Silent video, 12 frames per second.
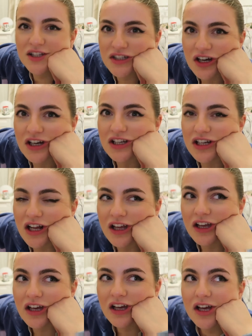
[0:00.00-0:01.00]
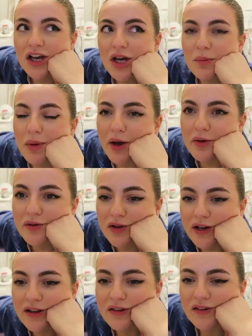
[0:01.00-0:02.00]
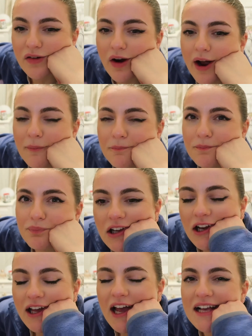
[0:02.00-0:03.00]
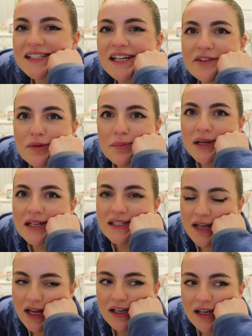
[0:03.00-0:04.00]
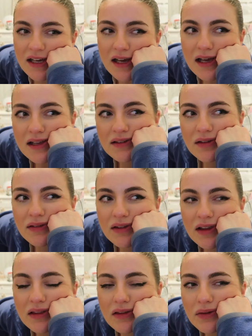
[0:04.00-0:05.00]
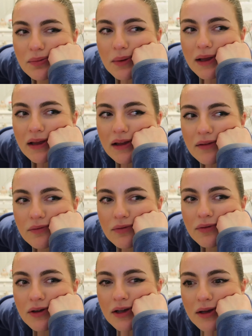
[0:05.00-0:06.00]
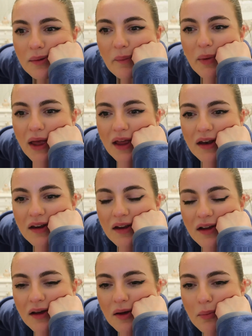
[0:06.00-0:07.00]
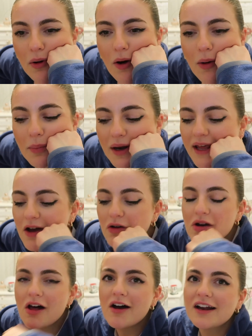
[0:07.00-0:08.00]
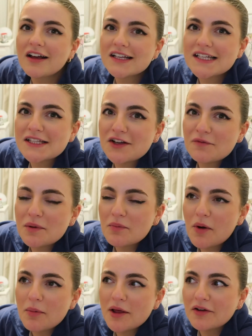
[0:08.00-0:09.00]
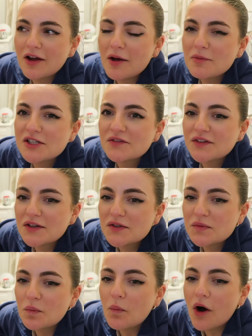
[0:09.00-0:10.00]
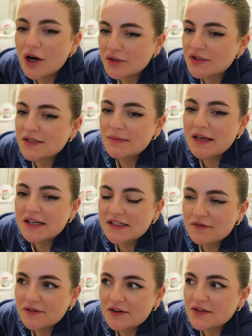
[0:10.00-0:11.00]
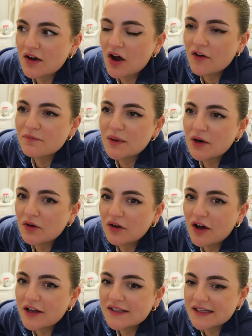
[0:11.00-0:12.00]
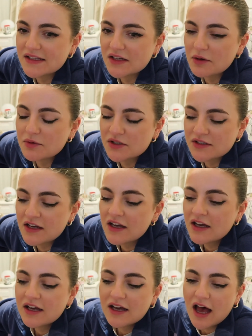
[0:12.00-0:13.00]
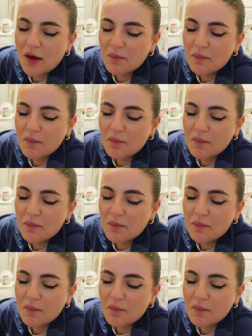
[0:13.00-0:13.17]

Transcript: started to like post on Instagram. Like it hasn't even been 10 years since we've been properly online, like since I've been properly online, which feels wild to me because it feels like I've been online since I was a